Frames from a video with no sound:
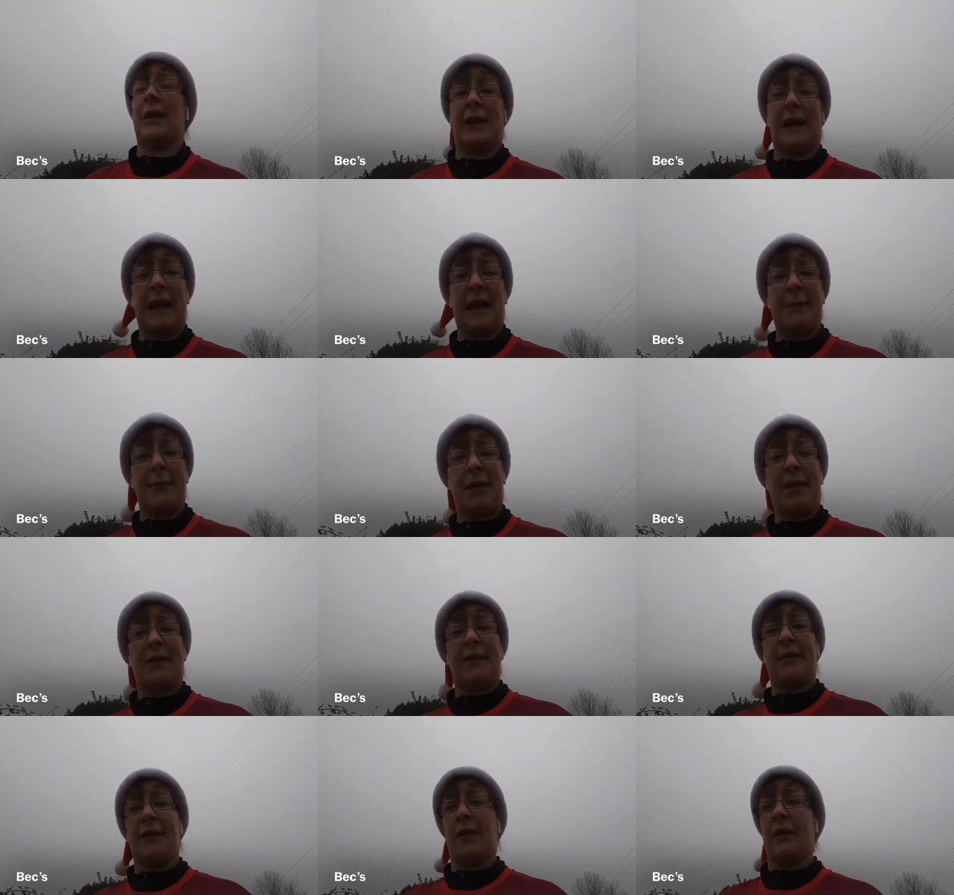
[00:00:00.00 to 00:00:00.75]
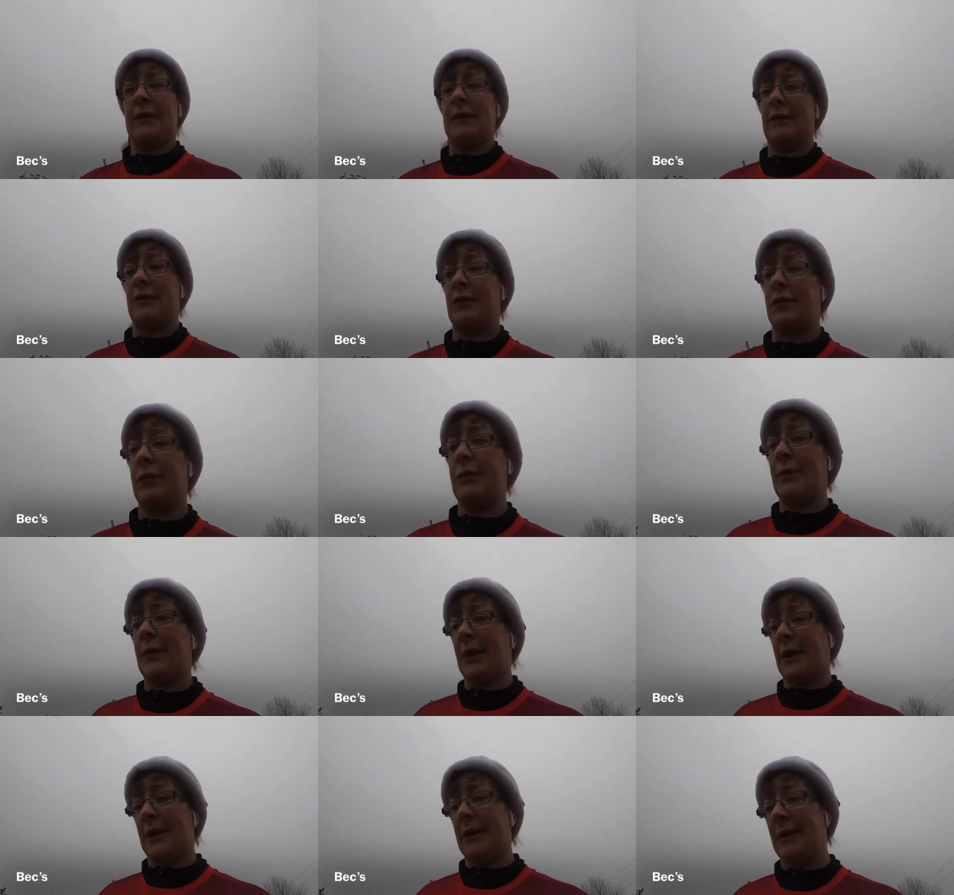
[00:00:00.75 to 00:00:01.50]
came outside to
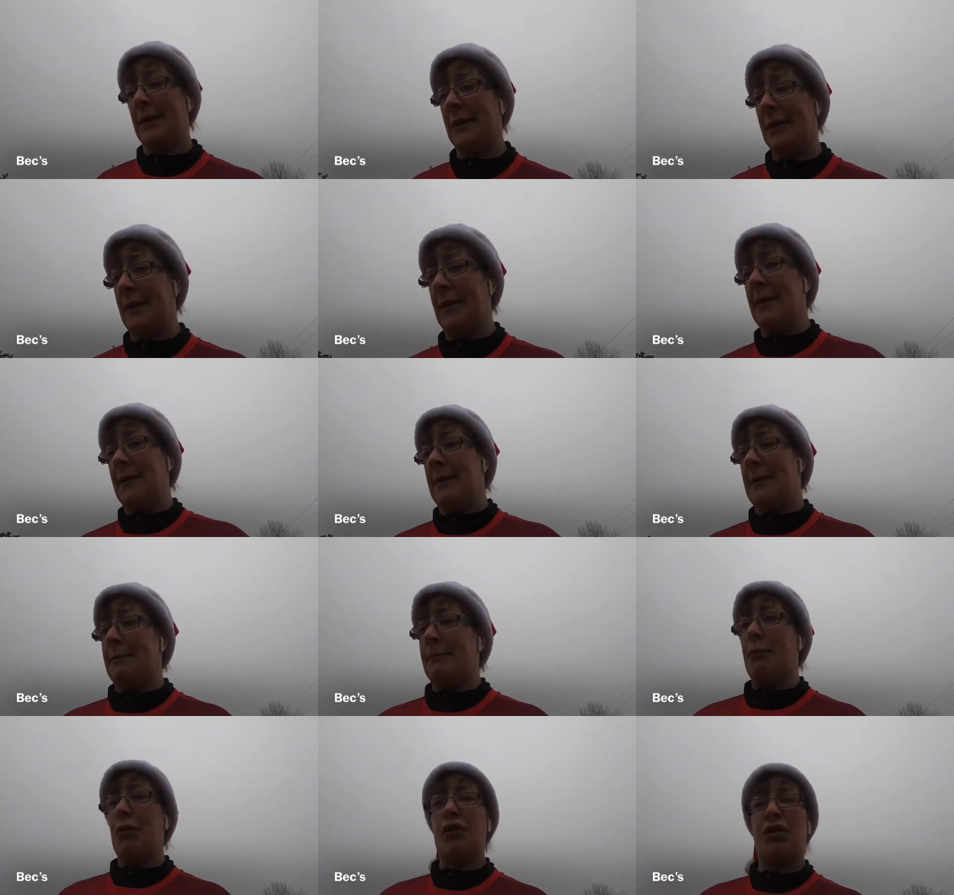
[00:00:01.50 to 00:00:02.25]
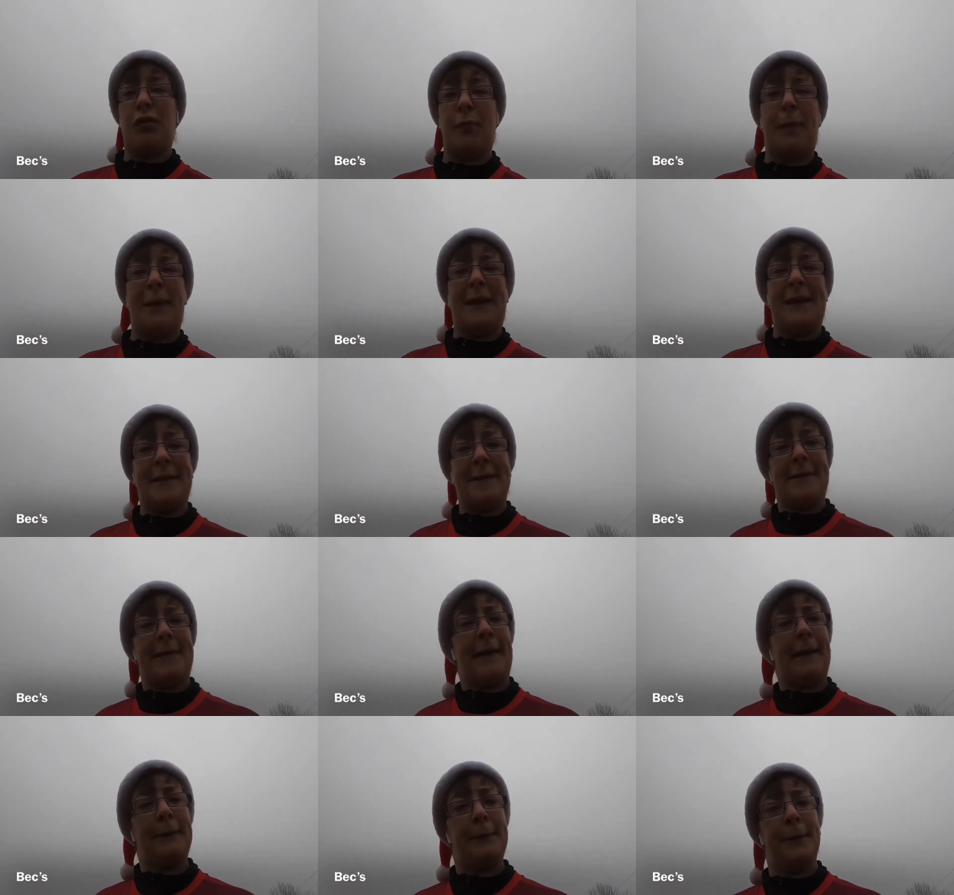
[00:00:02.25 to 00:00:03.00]
uh, put the bins
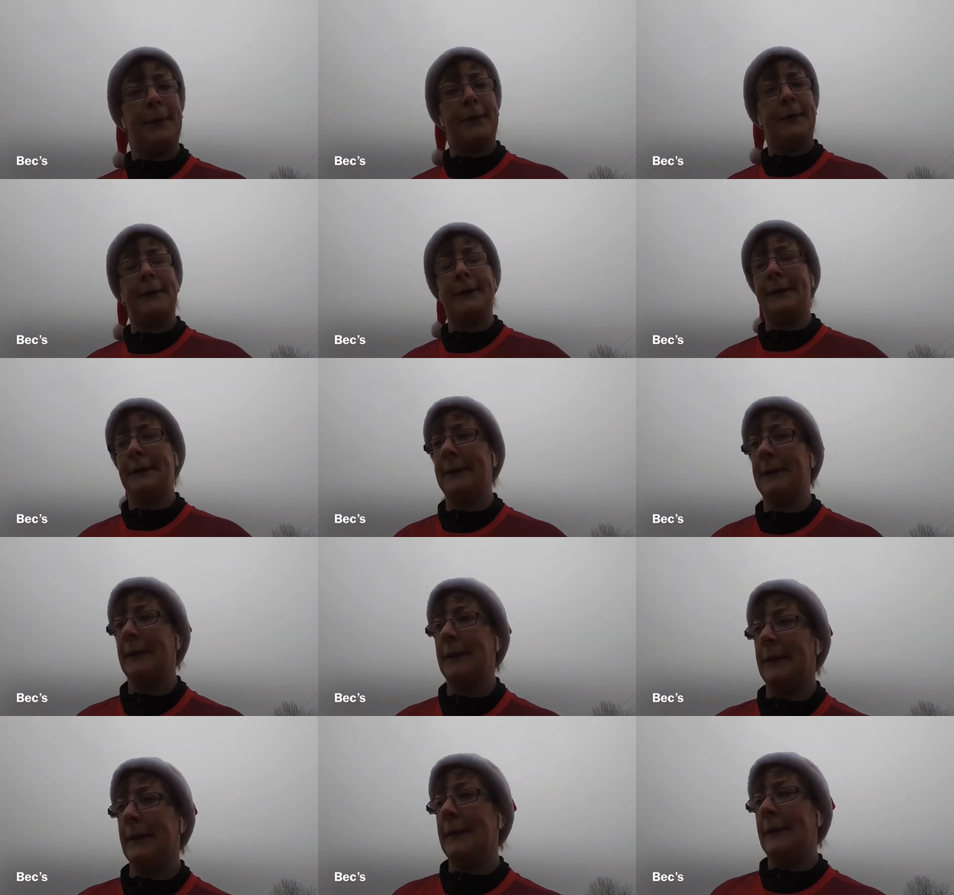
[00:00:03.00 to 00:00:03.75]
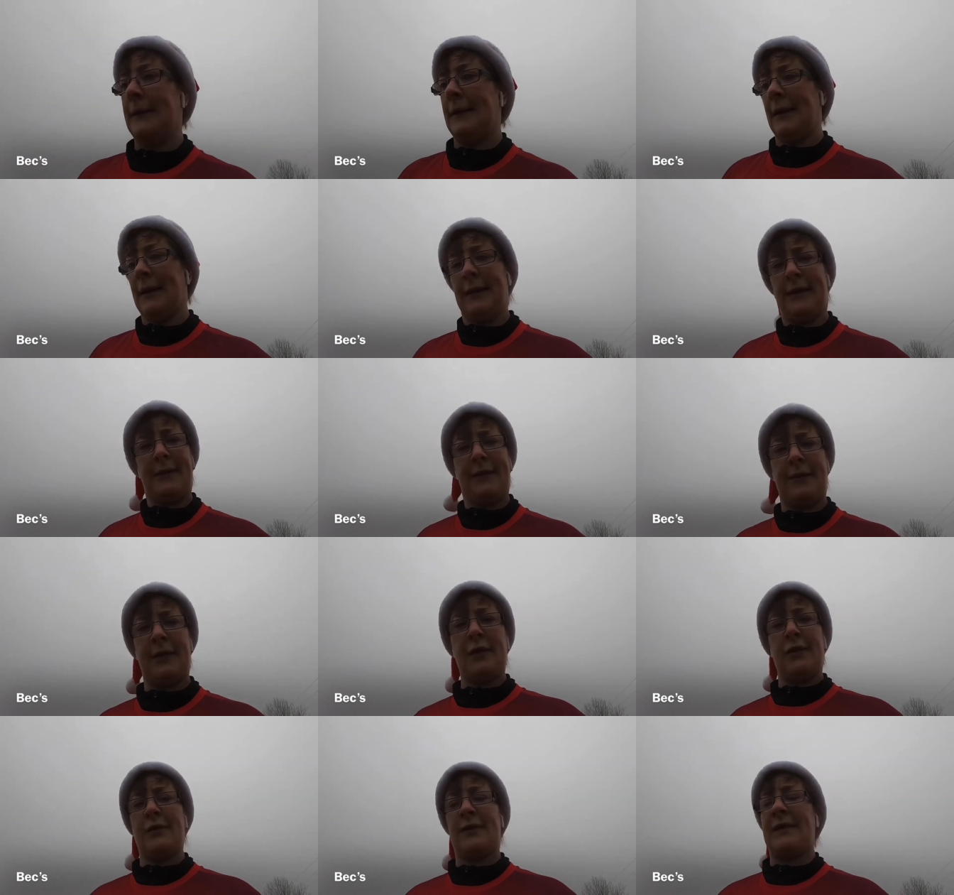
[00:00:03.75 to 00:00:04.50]
out, it's
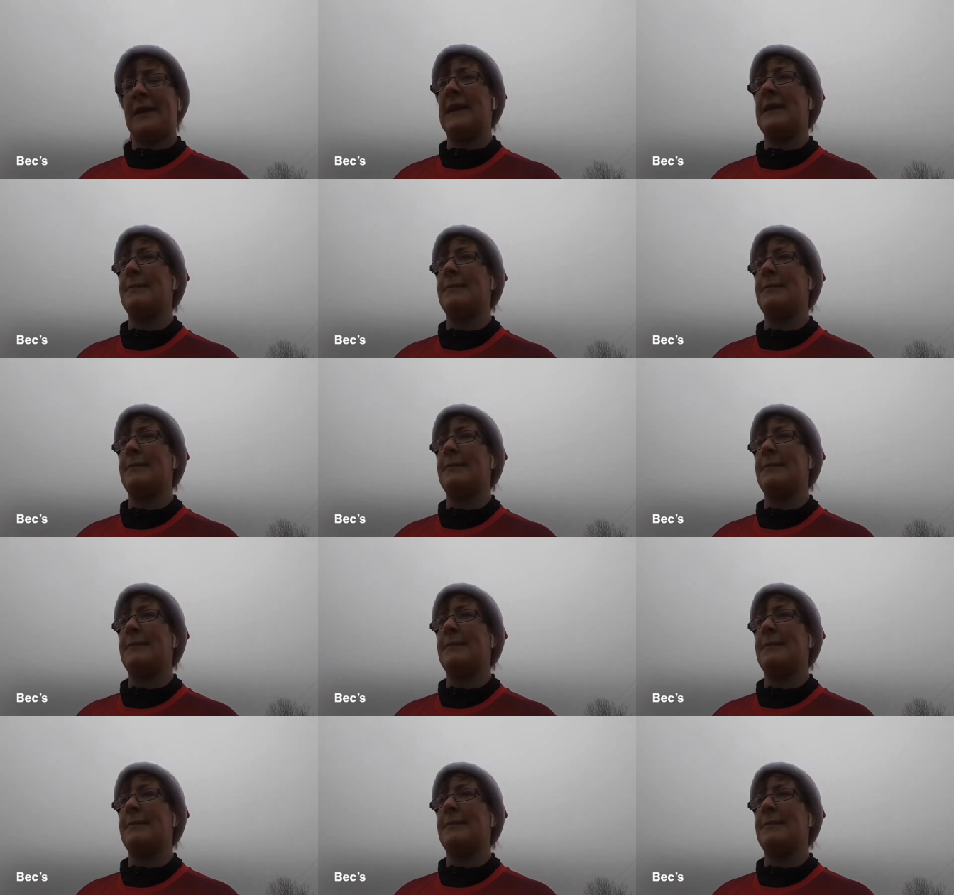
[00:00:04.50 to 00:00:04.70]
Tuesday,